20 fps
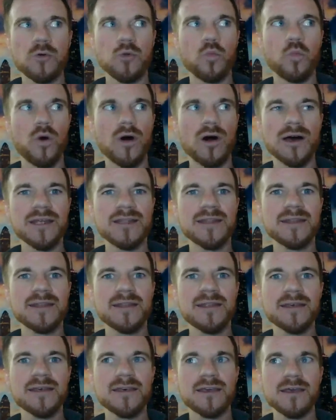
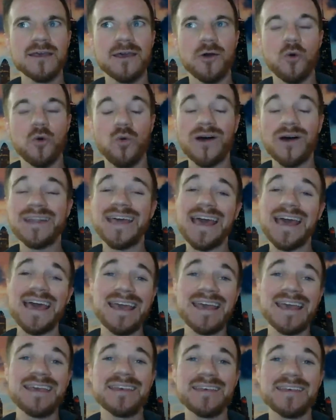
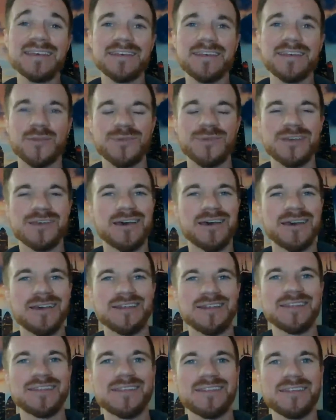1A is
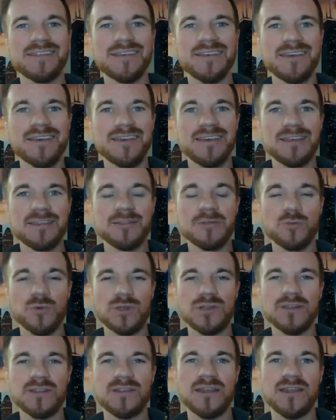because the
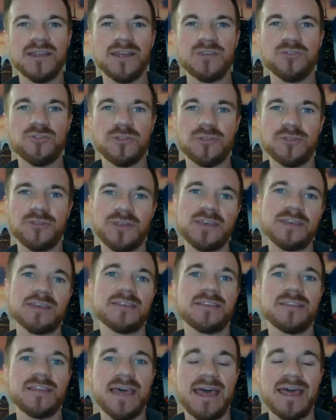real estate agent
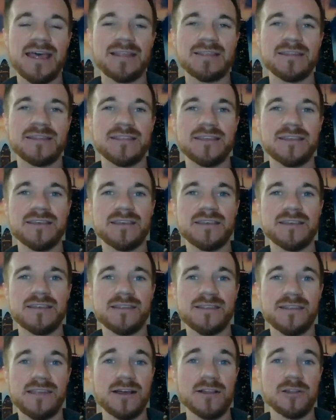thinks that the
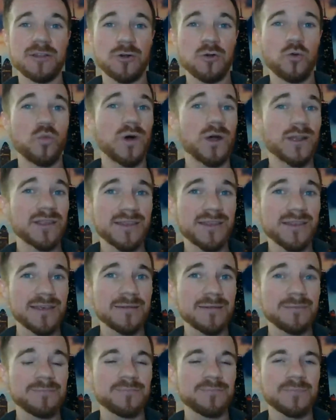seller wants
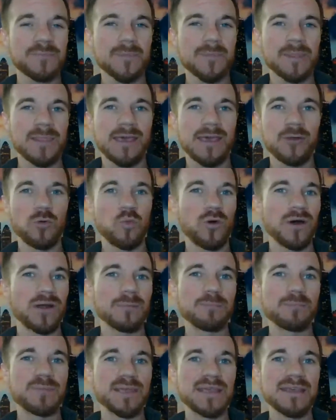it, and
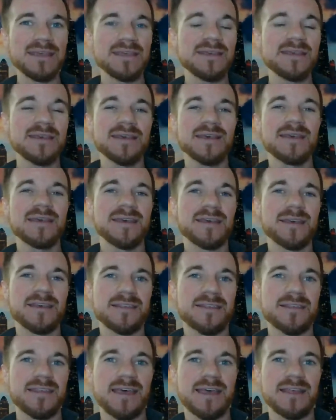1B
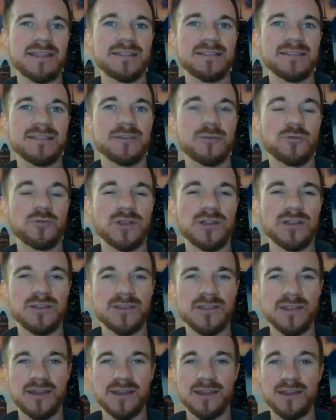is that the real
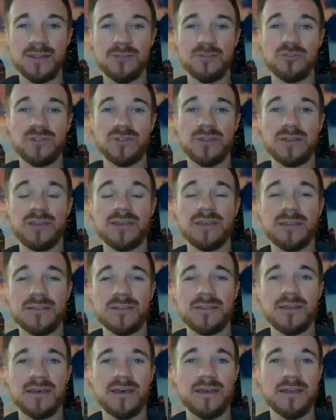estate agent is
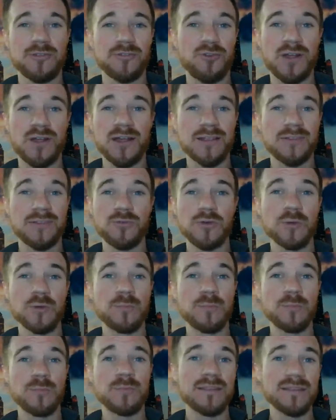trying to
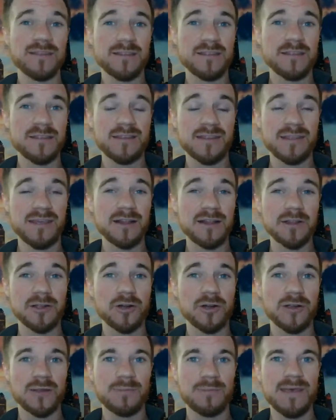appease the
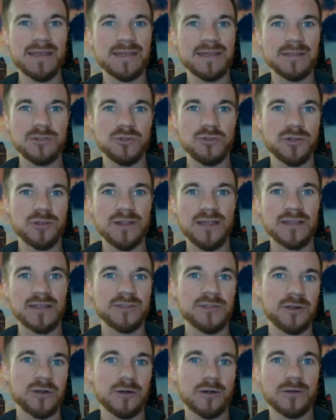seller and make it look like
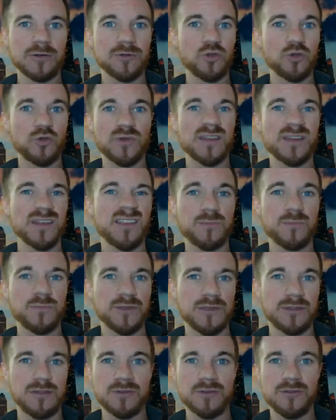they're doing
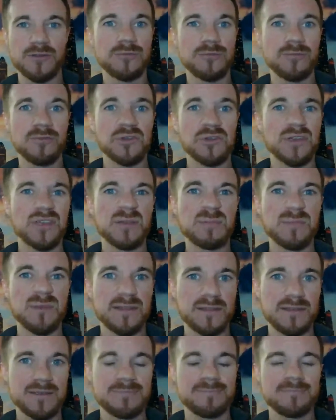something. They're just looking
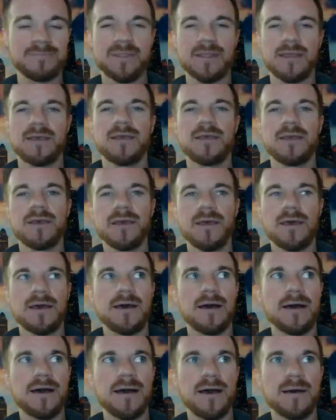busy.
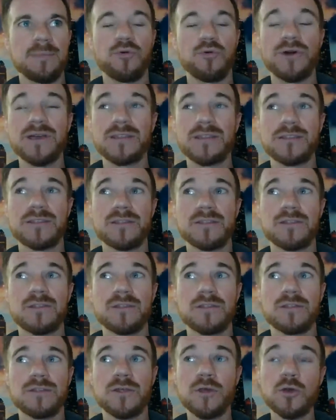Point
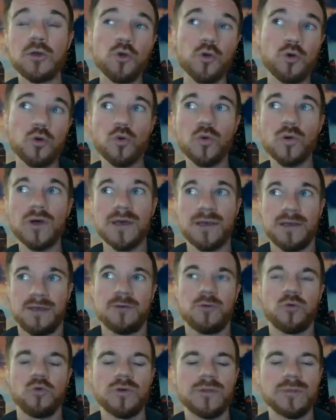2
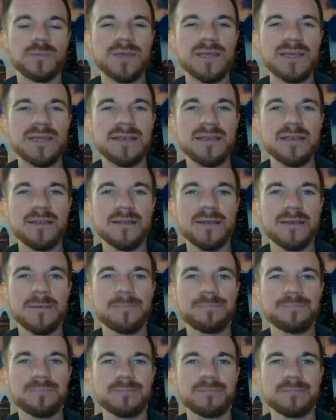would be
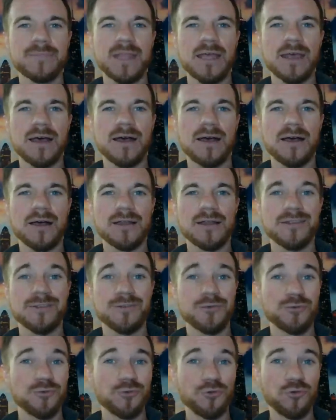
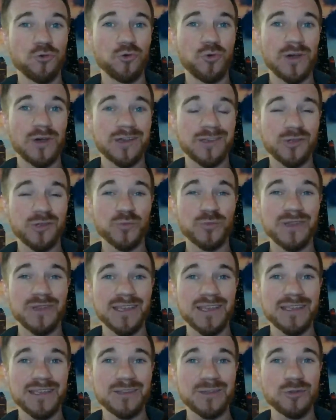to
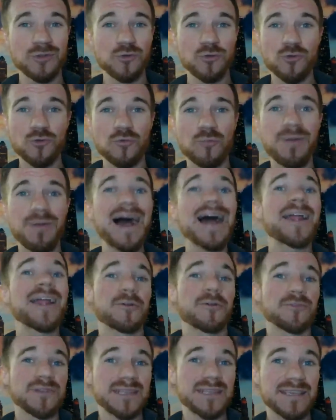accumulate new
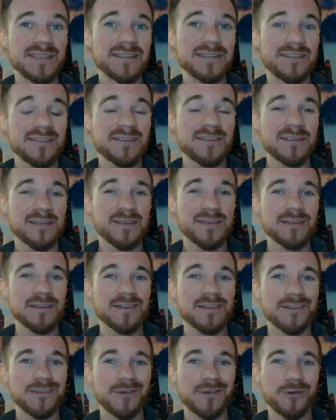buyer leads.
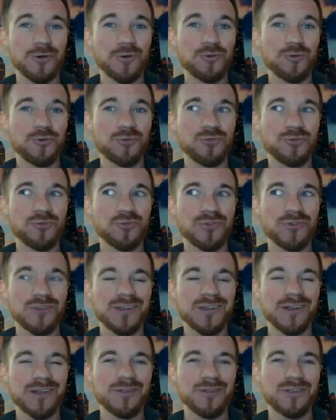So,
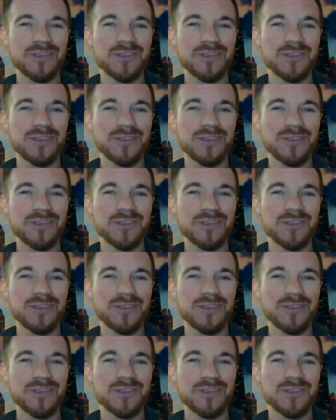if